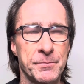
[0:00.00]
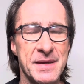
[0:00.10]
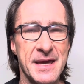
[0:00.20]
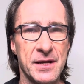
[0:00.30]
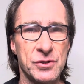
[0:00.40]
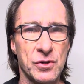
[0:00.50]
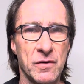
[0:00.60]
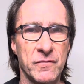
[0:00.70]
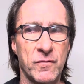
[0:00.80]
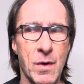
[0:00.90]
pH
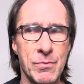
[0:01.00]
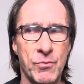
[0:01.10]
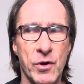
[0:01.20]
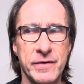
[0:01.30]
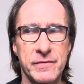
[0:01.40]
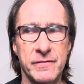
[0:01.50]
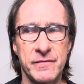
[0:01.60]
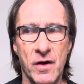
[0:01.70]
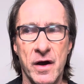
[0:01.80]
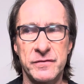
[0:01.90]
of
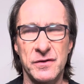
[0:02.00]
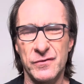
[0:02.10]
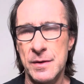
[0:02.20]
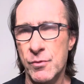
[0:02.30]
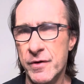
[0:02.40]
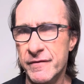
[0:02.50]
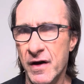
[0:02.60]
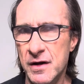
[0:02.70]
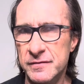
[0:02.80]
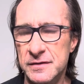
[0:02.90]
1.5 to
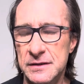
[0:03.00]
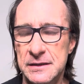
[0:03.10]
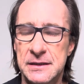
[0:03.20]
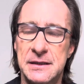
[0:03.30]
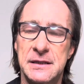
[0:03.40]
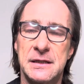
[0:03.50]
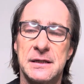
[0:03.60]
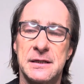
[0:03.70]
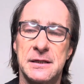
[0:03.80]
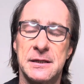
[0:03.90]
3.5.
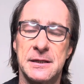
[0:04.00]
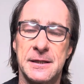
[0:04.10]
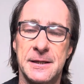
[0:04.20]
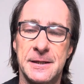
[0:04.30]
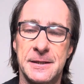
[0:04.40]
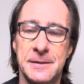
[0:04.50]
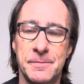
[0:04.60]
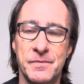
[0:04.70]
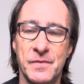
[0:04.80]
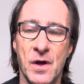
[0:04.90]

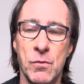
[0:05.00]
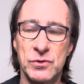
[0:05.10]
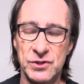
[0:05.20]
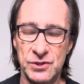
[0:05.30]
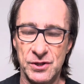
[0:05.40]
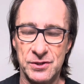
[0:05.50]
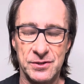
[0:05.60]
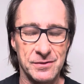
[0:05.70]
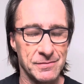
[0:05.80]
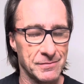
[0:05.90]
Um, I would
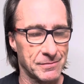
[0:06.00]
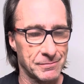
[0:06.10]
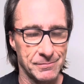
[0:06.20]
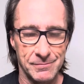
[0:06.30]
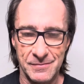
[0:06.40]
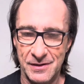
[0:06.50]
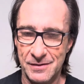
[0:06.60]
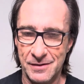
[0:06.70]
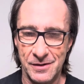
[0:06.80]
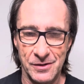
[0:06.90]
suggest
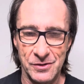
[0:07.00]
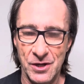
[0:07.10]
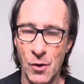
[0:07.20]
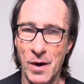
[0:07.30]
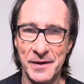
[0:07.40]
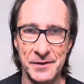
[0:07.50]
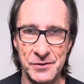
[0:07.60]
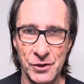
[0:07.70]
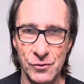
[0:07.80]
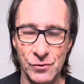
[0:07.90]
go under
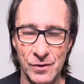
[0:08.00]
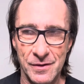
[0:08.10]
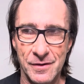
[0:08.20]
2